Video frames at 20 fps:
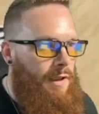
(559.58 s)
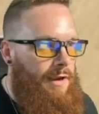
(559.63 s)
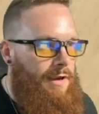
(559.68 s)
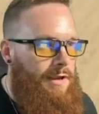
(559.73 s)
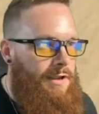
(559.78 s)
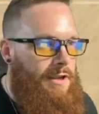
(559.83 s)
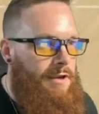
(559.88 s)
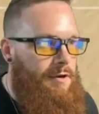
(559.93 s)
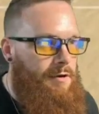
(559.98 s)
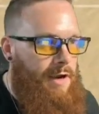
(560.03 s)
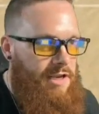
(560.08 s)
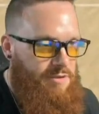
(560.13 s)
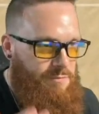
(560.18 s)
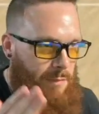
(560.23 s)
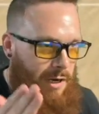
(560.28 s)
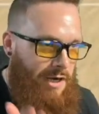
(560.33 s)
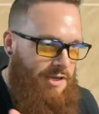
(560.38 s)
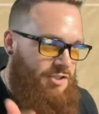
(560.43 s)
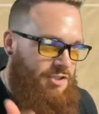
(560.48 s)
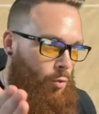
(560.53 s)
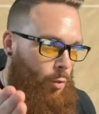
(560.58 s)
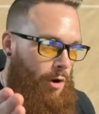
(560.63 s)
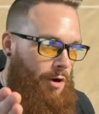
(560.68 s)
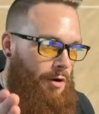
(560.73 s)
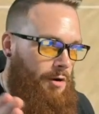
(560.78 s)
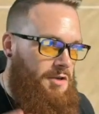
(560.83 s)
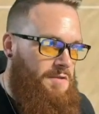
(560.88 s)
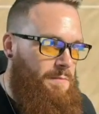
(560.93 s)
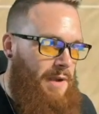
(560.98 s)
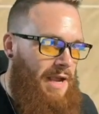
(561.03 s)
here, as my square
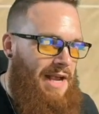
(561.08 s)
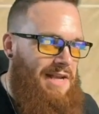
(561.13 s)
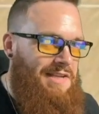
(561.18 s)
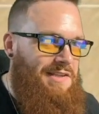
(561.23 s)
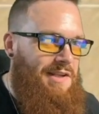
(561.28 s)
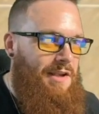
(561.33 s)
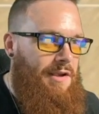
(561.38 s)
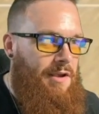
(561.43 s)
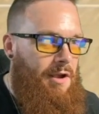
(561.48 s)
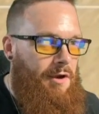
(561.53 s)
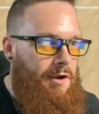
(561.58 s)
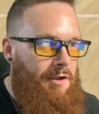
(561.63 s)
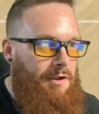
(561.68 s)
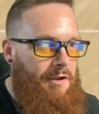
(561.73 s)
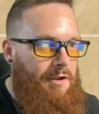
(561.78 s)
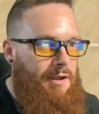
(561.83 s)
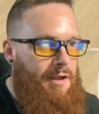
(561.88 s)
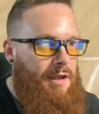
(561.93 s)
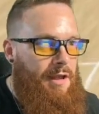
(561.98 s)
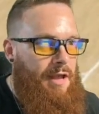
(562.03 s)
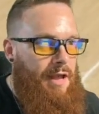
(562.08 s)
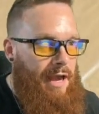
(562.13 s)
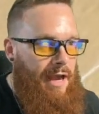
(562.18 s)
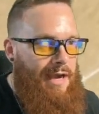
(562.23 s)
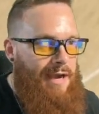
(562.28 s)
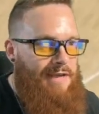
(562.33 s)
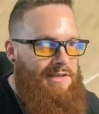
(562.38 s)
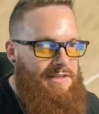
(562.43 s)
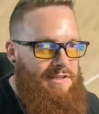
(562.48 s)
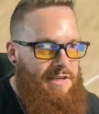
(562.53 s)
is basket cutting,
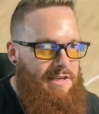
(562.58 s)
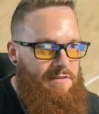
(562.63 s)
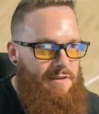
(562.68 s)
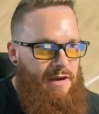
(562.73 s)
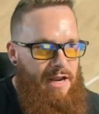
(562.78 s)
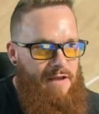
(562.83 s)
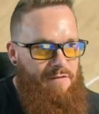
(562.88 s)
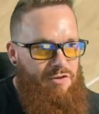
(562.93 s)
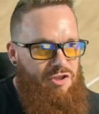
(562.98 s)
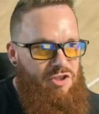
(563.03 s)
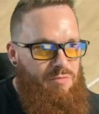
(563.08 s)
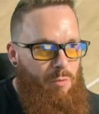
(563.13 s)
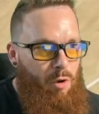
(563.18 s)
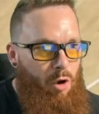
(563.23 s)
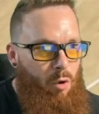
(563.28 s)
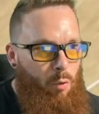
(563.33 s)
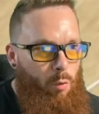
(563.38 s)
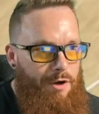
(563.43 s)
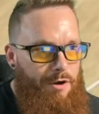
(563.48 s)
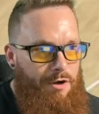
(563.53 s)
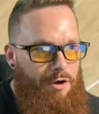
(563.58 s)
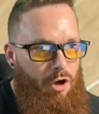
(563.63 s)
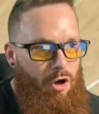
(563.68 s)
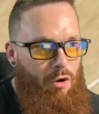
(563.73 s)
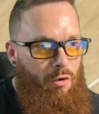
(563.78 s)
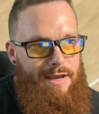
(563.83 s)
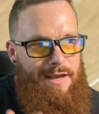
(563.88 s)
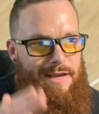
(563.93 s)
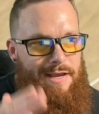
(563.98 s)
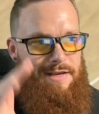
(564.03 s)
I see that I have a small
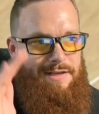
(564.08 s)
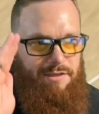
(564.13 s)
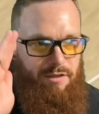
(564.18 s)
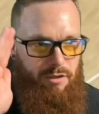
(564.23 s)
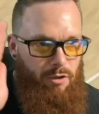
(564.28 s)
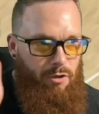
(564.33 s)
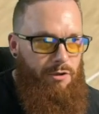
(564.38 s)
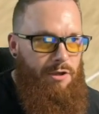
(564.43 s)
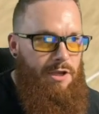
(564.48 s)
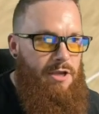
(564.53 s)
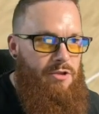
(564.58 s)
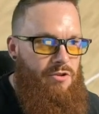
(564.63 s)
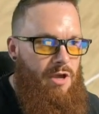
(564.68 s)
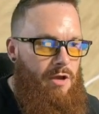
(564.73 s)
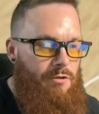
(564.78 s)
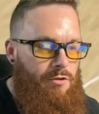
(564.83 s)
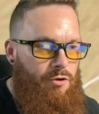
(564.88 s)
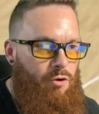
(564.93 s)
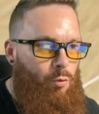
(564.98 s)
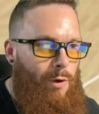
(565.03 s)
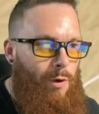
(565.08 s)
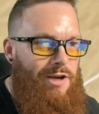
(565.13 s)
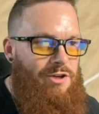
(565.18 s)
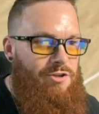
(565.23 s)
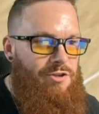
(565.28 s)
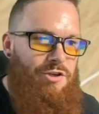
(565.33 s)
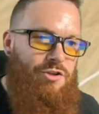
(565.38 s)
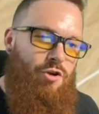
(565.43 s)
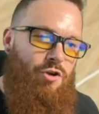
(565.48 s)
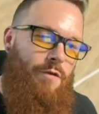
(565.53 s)
window. He's looking the other
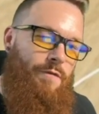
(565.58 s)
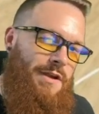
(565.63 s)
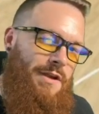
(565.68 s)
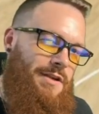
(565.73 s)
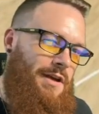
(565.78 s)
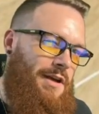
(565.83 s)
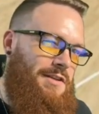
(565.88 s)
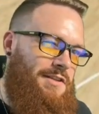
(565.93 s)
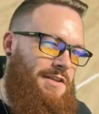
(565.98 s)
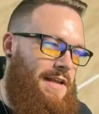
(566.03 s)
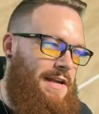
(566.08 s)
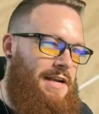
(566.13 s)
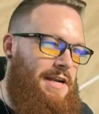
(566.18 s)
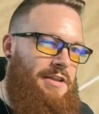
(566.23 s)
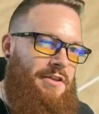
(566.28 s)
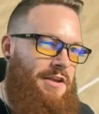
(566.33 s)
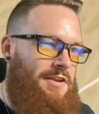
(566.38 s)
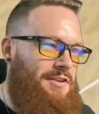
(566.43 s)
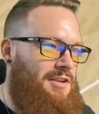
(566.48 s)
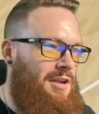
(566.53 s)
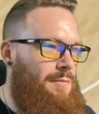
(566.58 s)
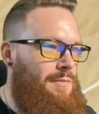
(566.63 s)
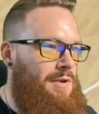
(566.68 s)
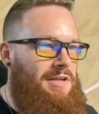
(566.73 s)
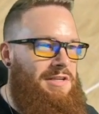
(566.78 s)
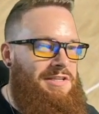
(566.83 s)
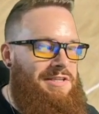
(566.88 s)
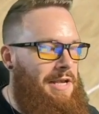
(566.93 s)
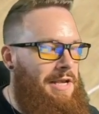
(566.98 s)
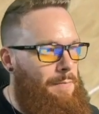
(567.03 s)
direction, so if he does get anything, it's going to be a
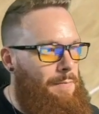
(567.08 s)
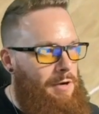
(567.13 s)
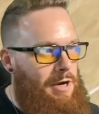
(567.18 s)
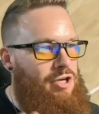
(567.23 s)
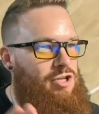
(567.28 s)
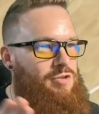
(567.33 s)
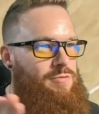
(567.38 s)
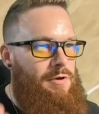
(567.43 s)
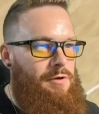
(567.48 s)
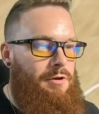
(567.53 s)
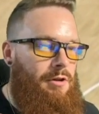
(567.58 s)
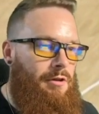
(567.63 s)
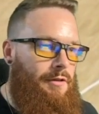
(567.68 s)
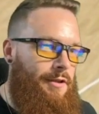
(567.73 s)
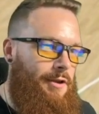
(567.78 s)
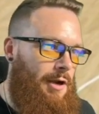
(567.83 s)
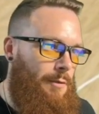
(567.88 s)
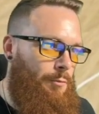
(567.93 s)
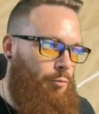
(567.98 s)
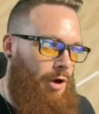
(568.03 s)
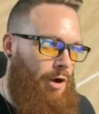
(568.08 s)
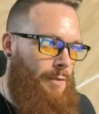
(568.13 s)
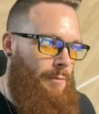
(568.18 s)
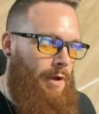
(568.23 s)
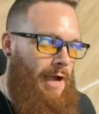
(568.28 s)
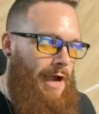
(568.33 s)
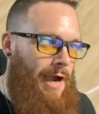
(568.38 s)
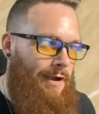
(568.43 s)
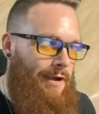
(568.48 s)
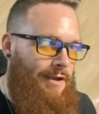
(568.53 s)
tip, and I should be able to clean up right
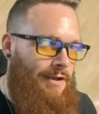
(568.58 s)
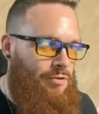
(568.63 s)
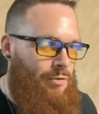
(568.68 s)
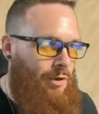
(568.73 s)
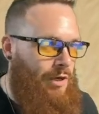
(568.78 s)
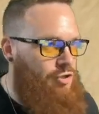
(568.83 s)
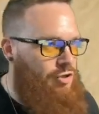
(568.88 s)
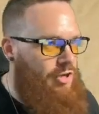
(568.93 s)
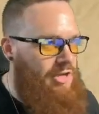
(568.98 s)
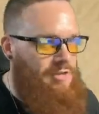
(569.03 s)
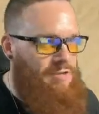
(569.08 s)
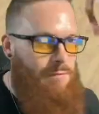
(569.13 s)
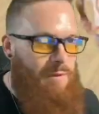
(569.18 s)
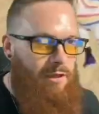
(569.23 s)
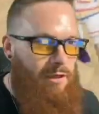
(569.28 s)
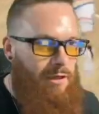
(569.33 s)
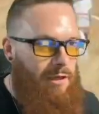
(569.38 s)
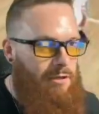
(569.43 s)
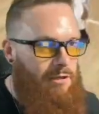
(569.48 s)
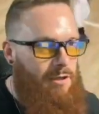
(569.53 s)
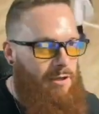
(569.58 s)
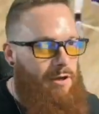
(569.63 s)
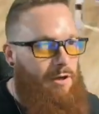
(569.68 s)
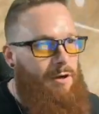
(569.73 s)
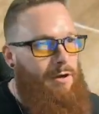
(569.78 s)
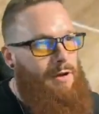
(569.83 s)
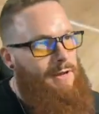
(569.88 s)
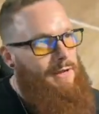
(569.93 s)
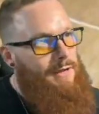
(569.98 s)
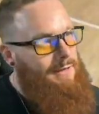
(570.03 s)
behind it, so I test my luck there
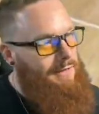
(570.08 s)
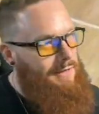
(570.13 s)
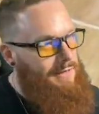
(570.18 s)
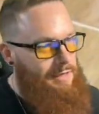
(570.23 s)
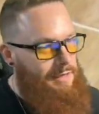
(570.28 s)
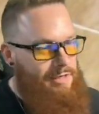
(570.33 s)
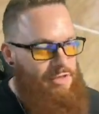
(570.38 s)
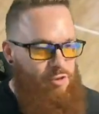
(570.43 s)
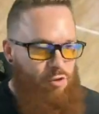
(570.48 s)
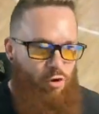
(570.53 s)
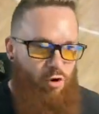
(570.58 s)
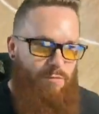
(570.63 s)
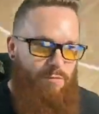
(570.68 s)
and get it to him.